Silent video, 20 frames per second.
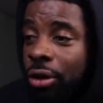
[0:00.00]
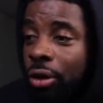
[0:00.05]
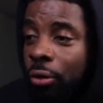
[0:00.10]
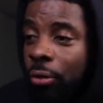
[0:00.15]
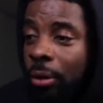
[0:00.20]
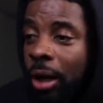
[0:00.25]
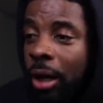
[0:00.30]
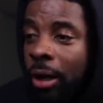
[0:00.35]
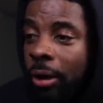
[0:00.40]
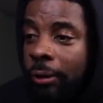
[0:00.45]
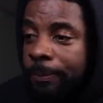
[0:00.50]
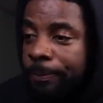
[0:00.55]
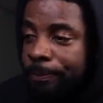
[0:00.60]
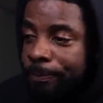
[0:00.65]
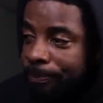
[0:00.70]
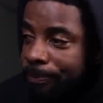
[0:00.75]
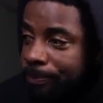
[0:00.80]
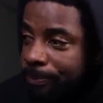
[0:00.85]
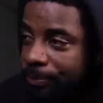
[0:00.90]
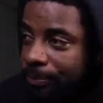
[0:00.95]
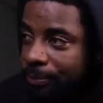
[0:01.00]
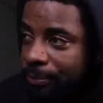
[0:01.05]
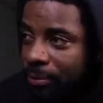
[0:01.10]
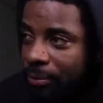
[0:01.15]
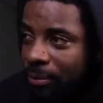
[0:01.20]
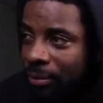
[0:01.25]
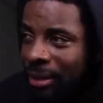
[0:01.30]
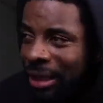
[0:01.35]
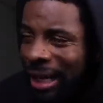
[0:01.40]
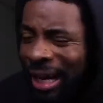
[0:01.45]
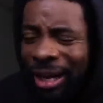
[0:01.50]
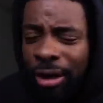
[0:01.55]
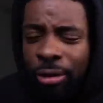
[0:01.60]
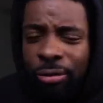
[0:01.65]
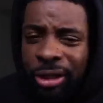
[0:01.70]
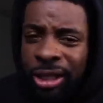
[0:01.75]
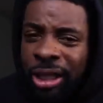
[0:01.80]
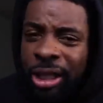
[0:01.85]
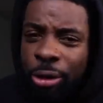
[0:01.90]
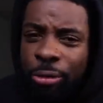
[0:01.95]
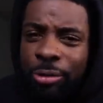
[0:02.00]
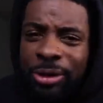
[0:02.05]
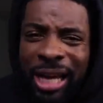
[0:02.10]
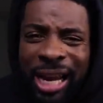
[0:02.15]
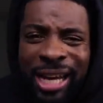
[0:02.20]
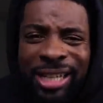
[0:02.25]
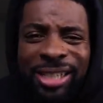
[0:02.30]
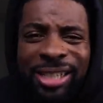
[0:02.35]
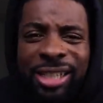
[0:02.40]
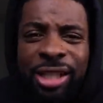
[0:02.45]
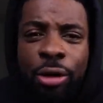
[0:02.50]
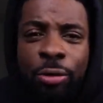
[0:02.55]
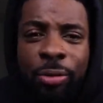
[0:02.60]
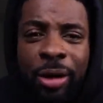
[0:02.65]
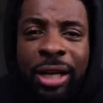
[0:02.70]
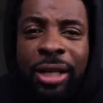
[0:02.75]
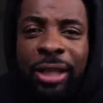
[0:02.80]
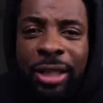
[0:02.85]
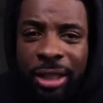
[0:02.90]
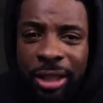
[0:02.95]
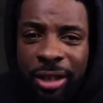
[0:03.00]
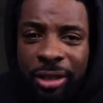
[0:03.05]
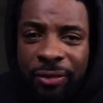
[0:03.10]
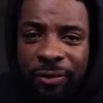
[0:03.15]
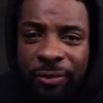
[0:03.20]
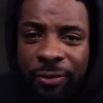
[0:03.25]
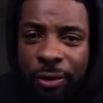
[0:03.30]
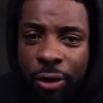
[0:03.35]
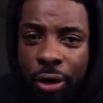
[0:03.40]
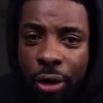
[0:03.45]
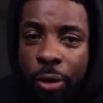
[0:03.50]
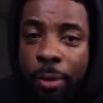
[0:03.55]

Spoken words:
Well, I don't think it was actually a wedding gift,